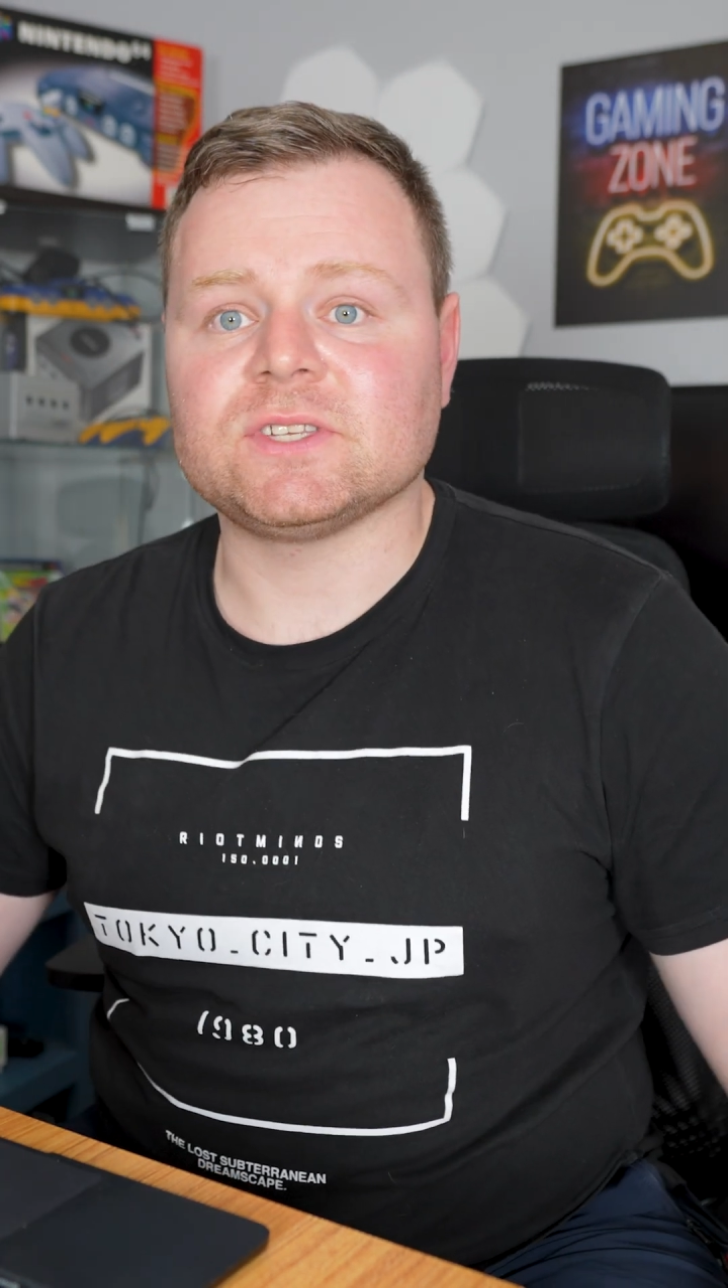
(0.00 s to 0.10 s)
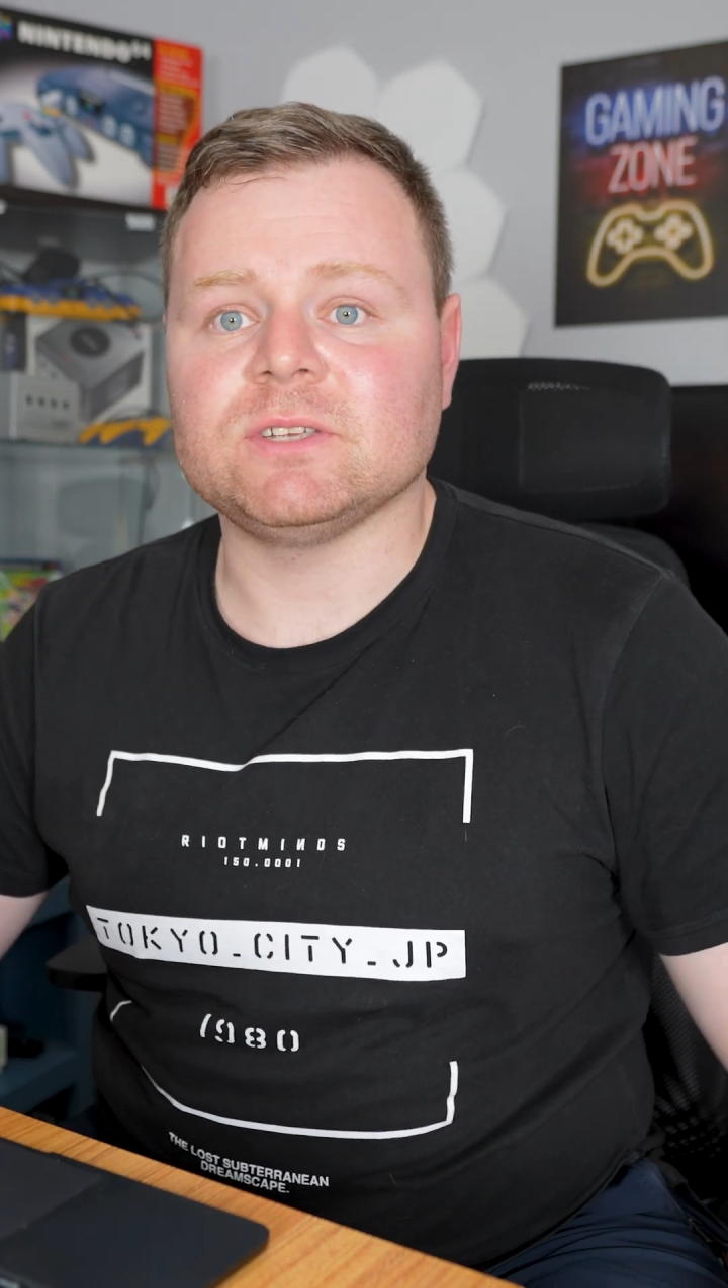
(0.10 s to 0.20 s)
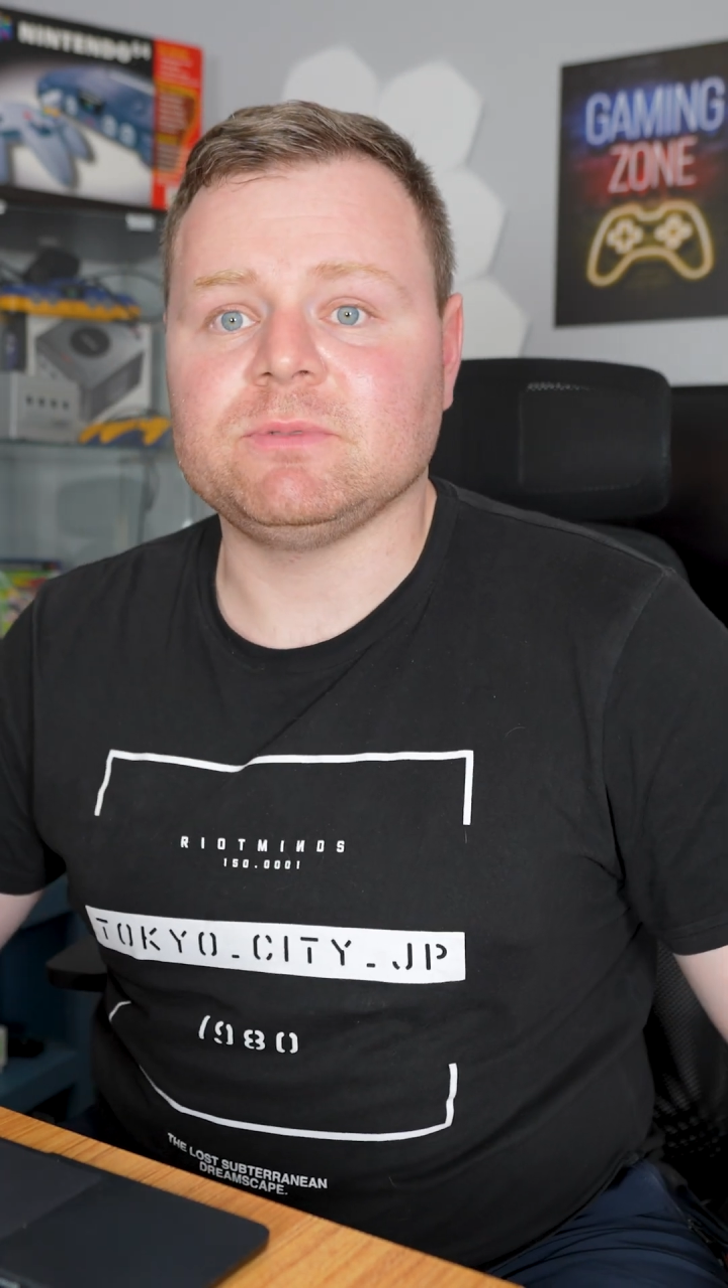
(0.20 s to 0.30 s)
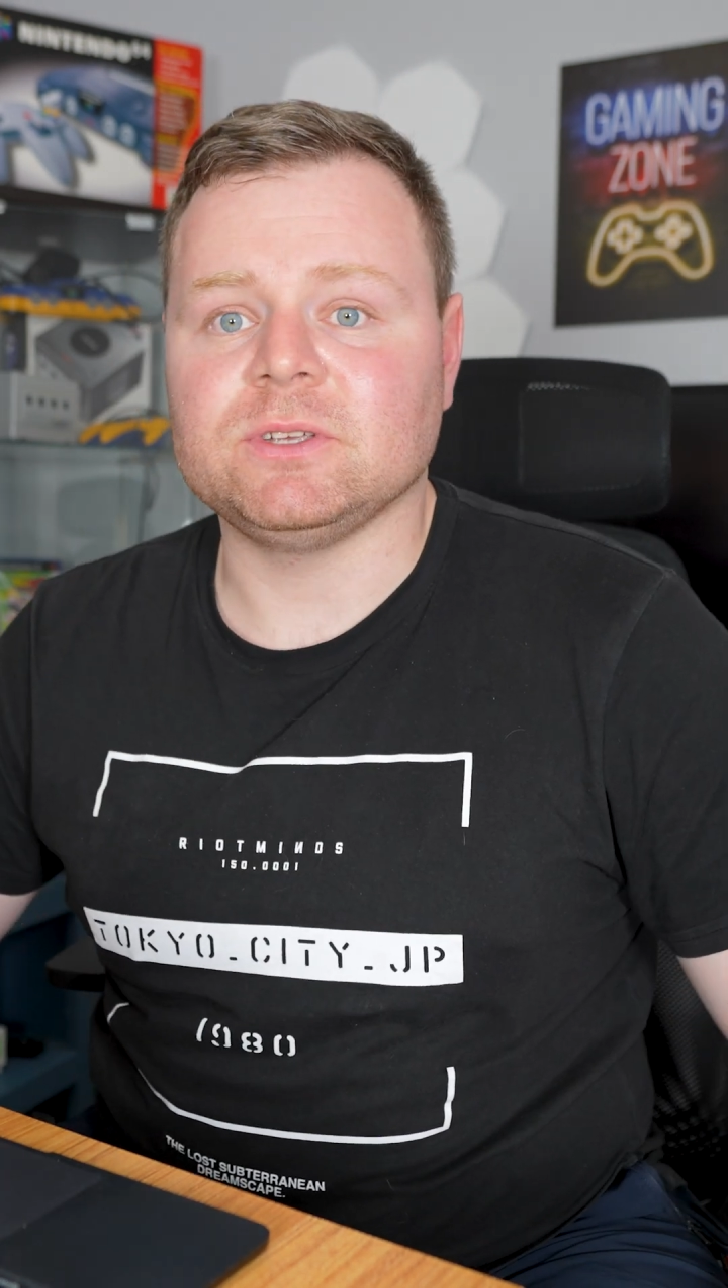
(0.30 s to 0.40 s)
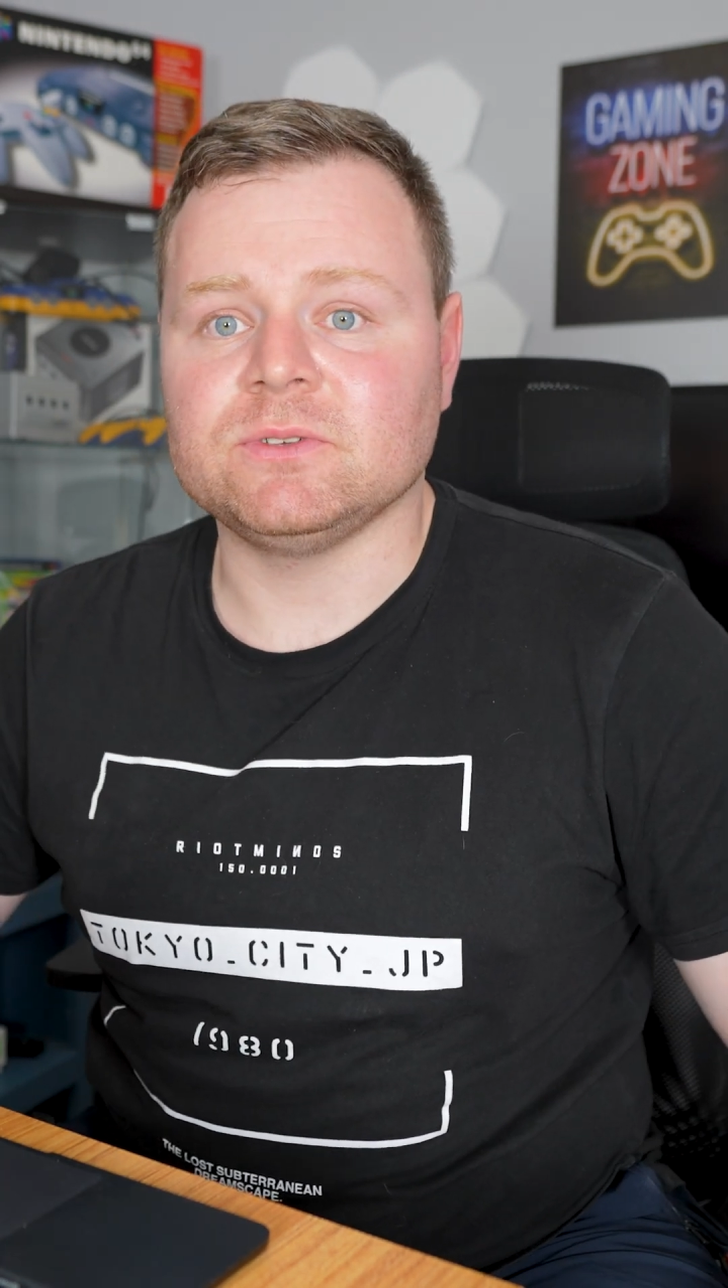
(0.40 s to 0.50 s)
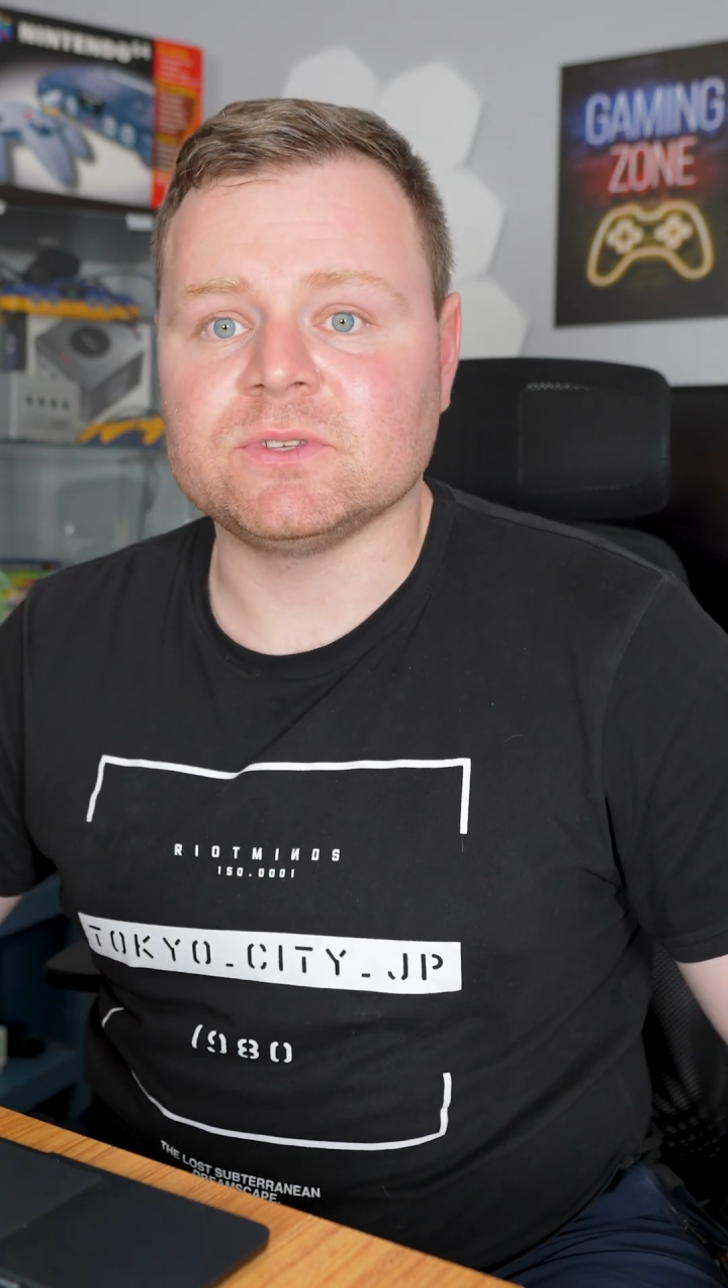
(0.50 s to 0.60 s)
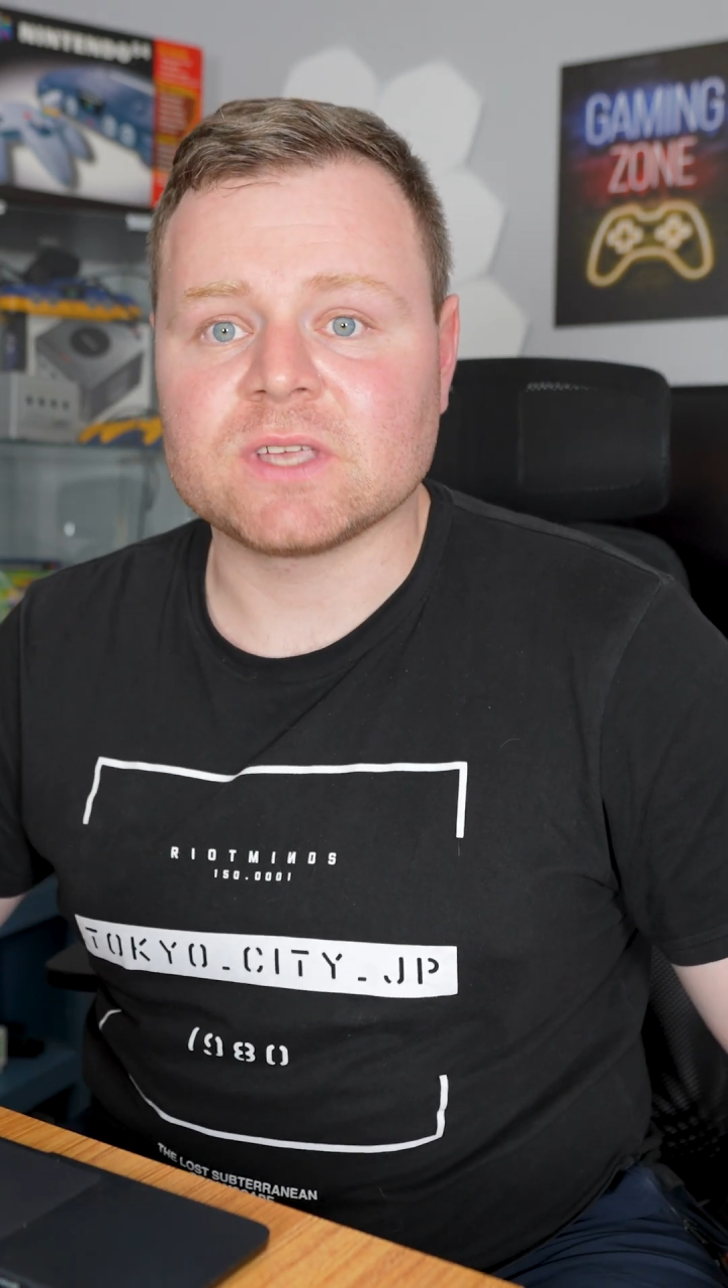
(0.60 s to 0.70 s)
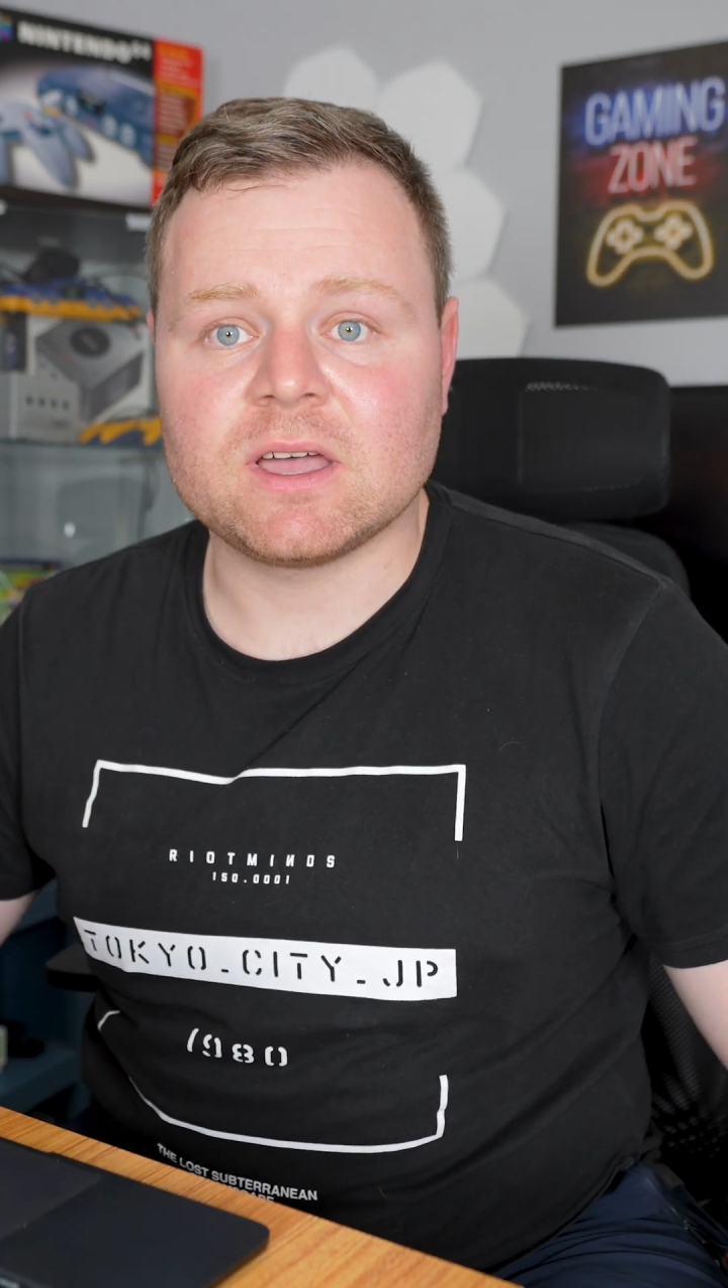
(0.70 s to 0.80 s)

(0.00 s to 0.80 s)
CPUs